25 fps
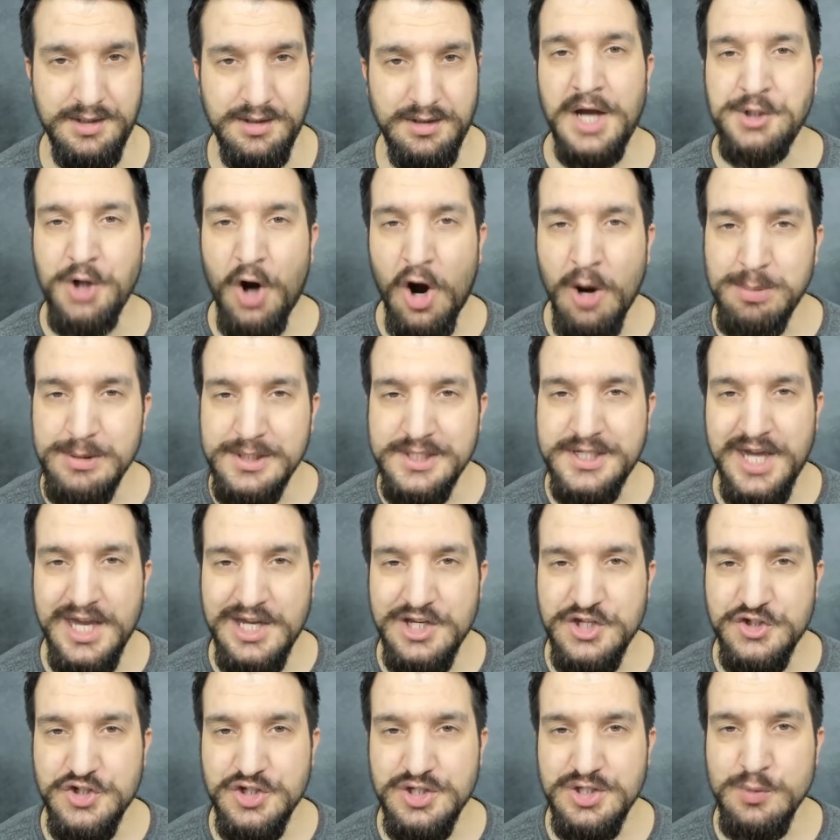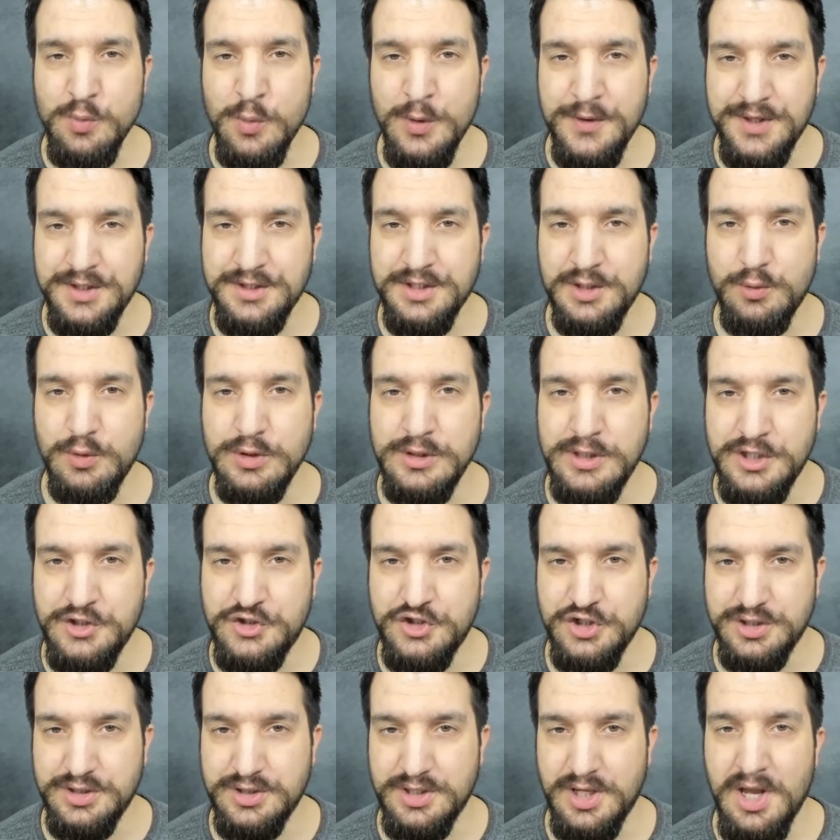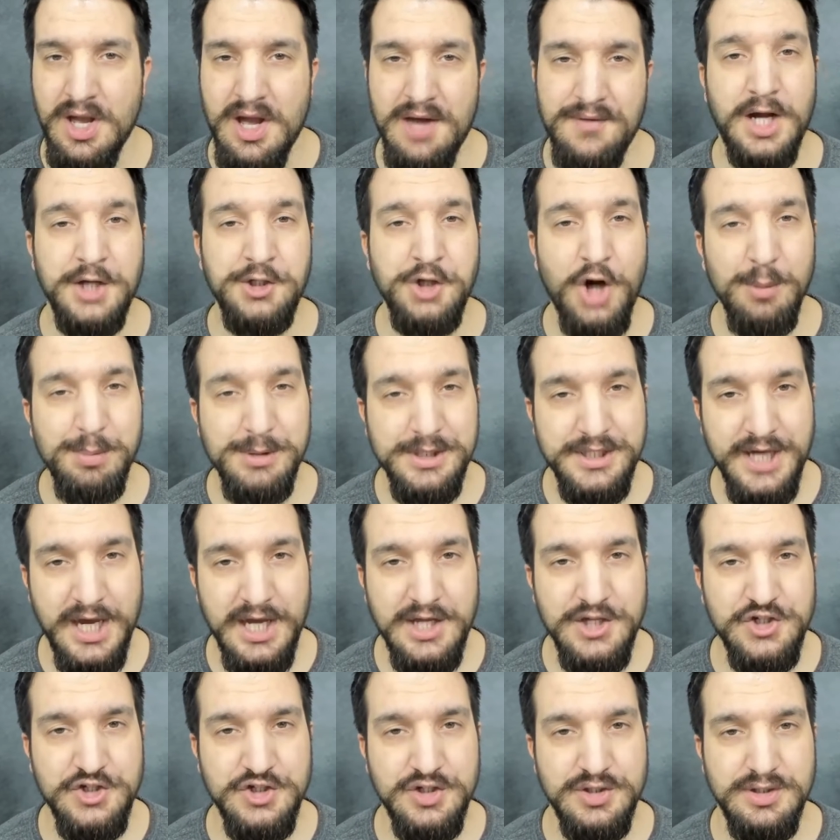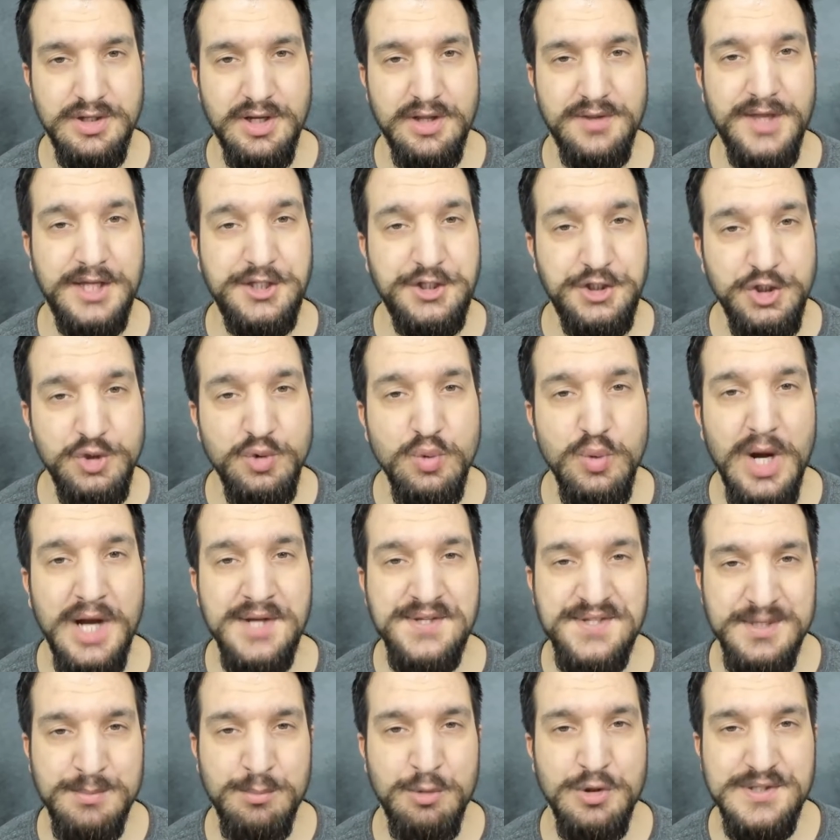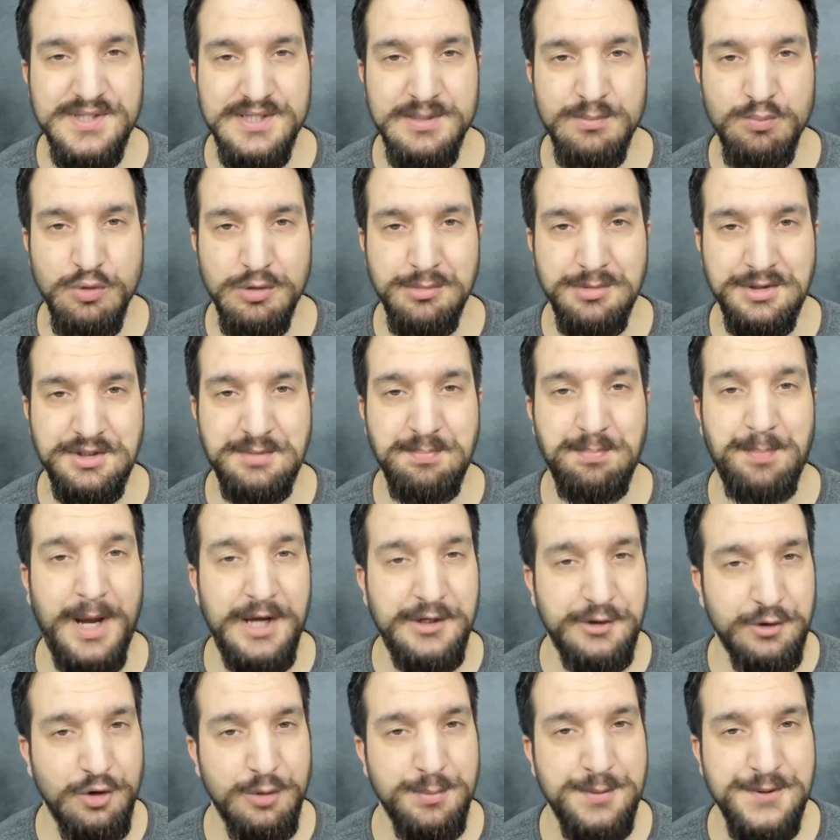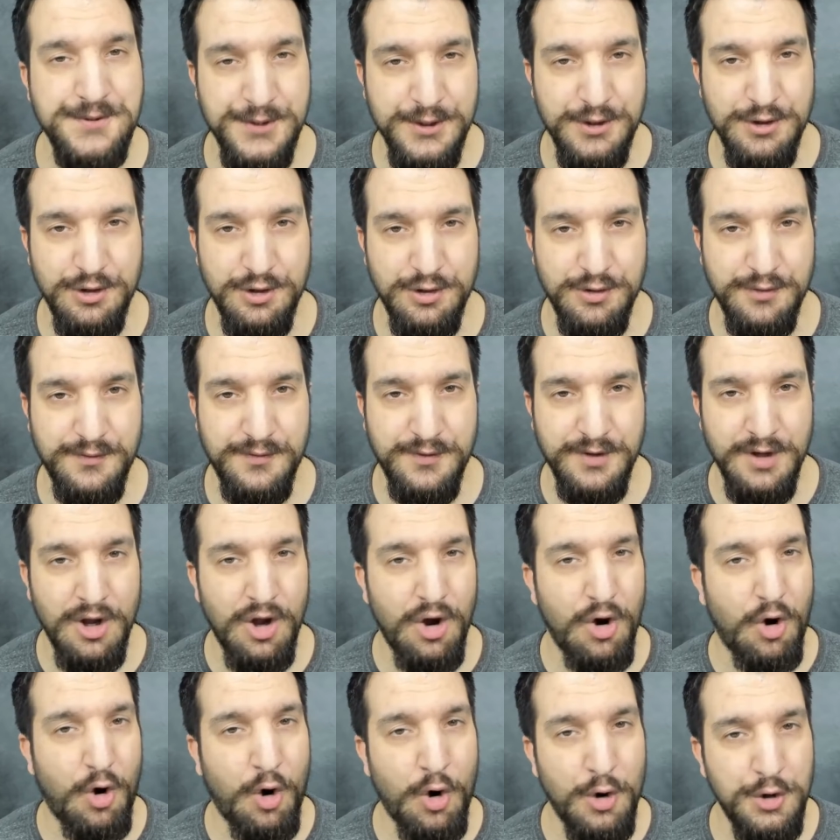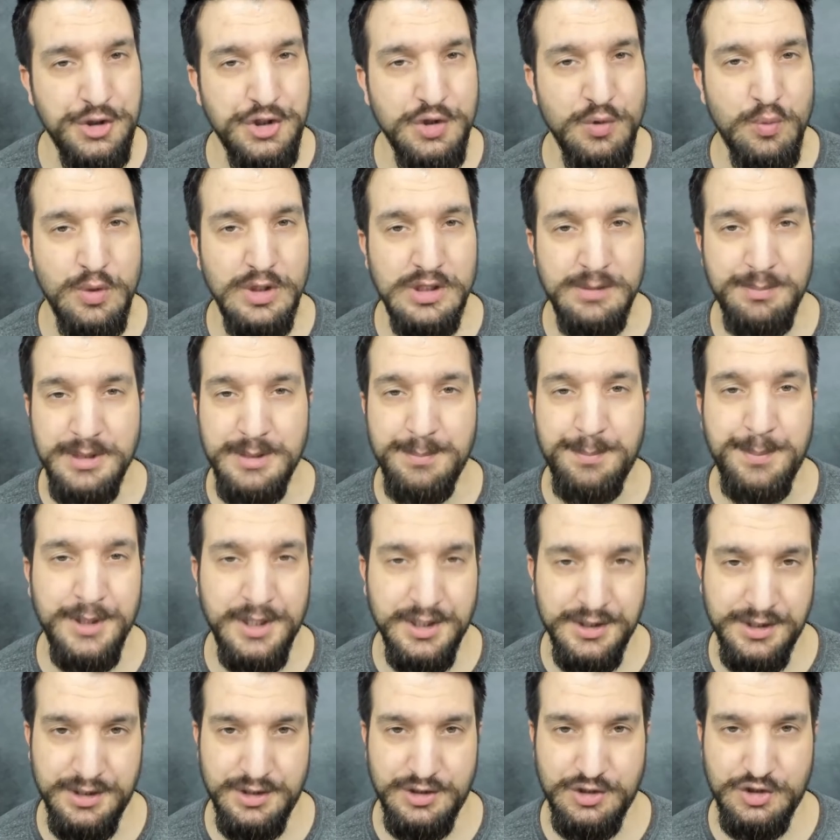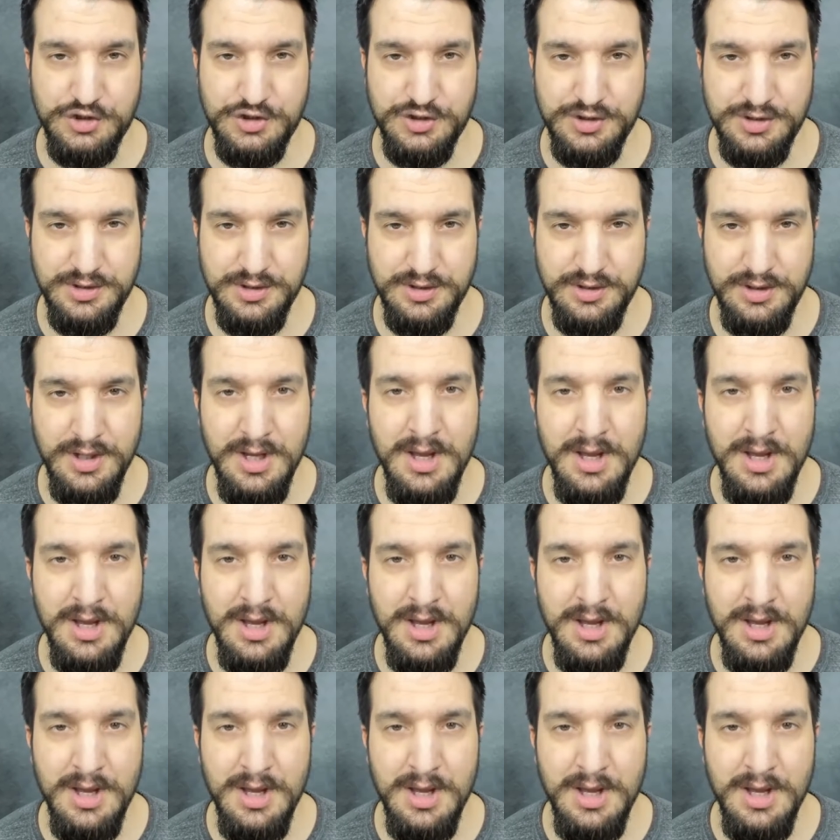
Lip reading: An obligation within a religion, an obligation that you as a Muslim woman better observe, or you will be punished.